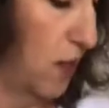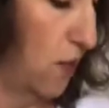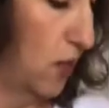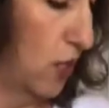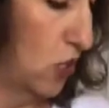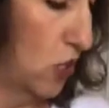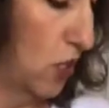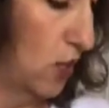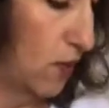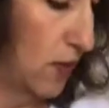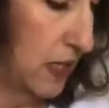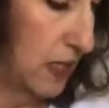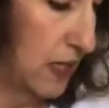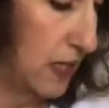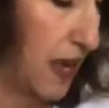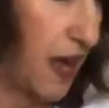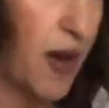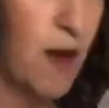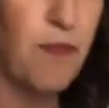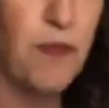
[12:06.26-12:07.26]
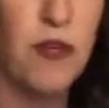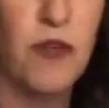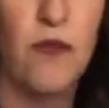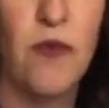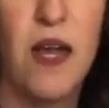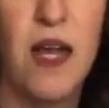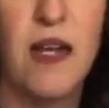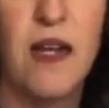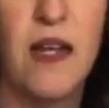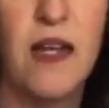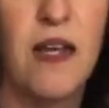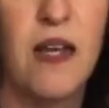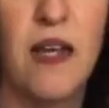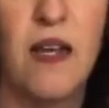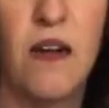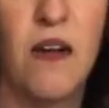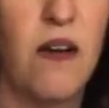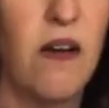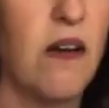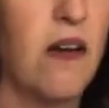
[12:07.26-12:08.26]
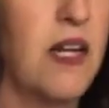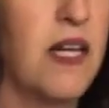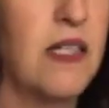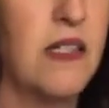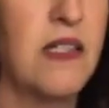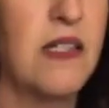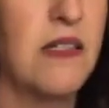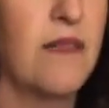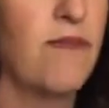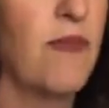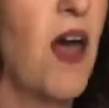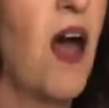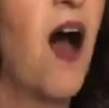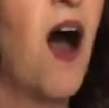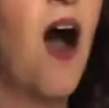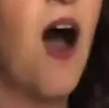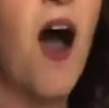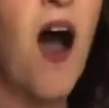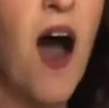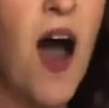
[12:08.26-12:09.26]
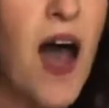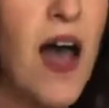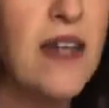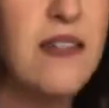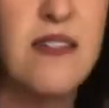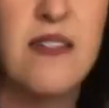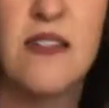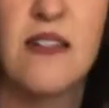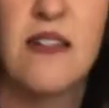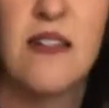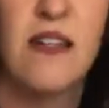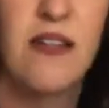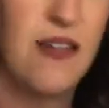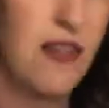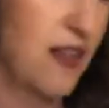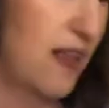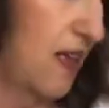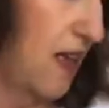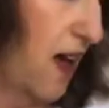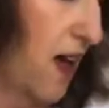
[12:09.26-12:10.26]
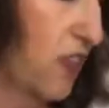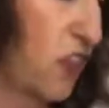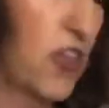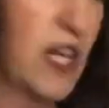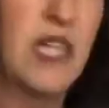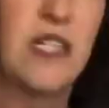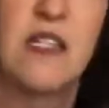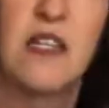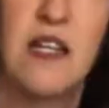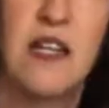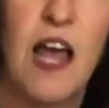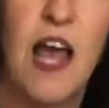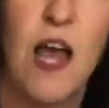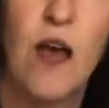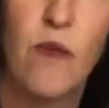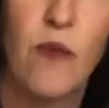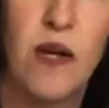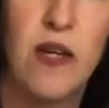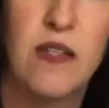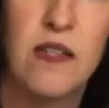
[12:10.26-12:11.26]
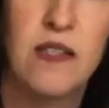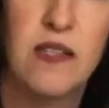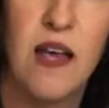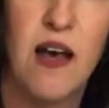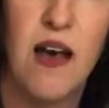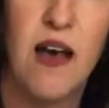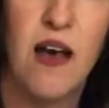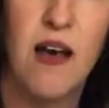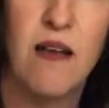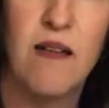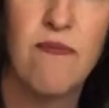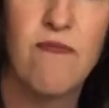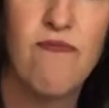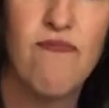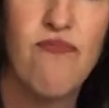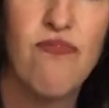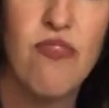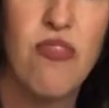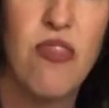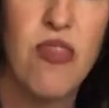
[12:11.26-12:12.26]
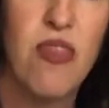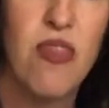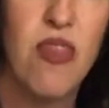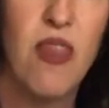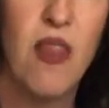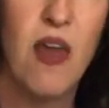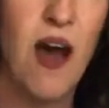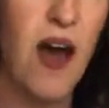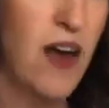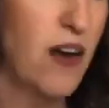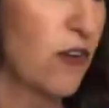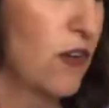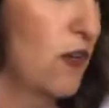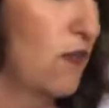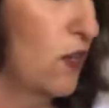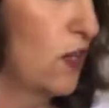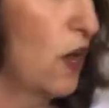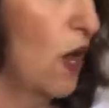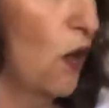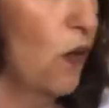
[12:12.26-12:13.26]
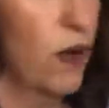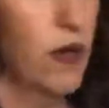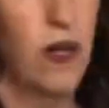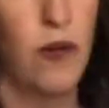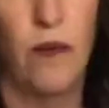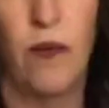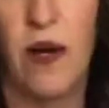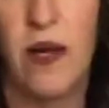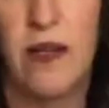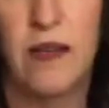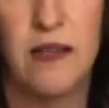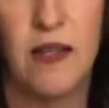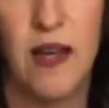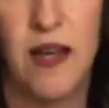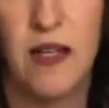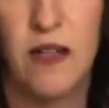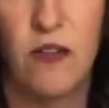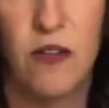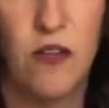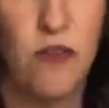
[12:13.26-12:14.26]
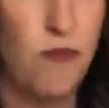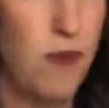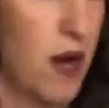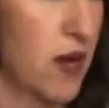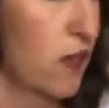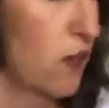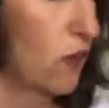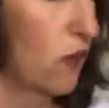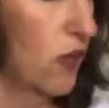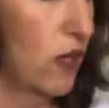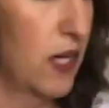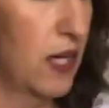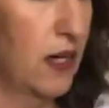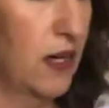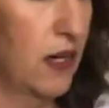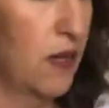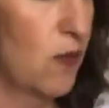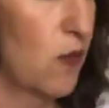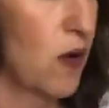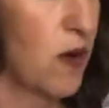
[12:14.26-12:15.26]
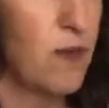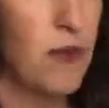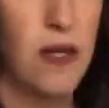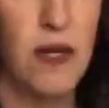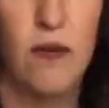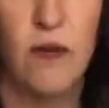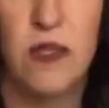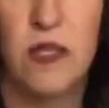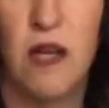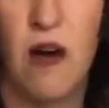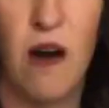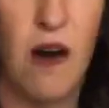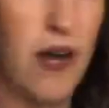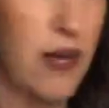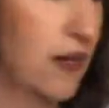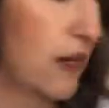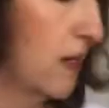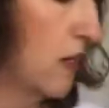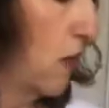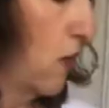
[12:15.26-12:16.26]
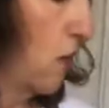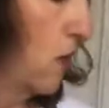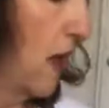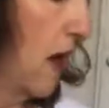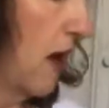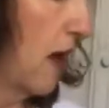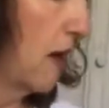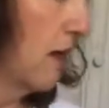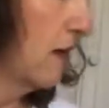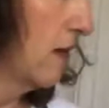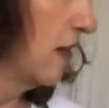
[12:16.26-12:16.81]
I wish it was damp and rainy here. It's hot. I think today was, I don't even know what it was. I don't even bother looking anymore, but it was hot. I know that.